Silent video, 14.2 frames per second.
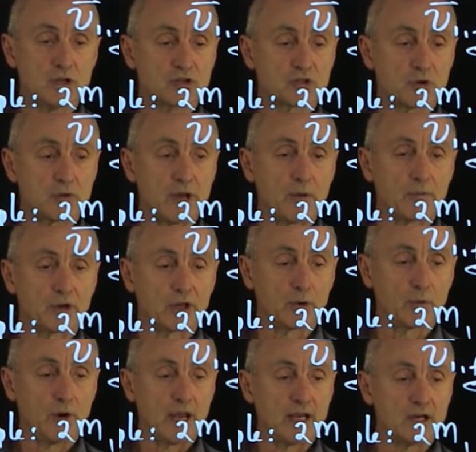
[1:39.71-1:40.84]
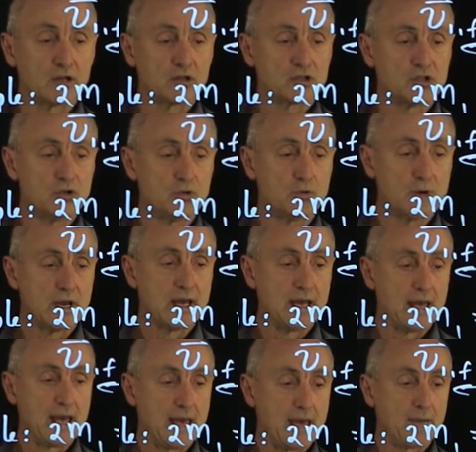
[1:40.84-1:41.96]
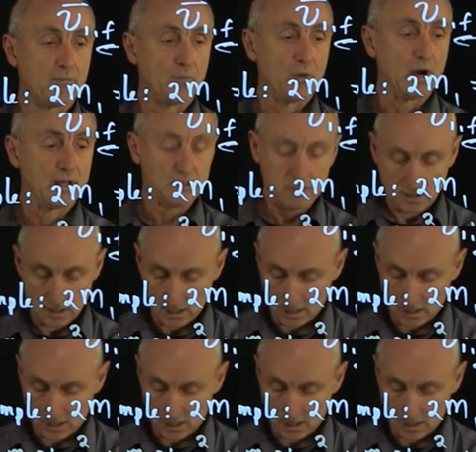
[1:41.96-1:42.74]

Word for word: So now we're going to write 2 m1.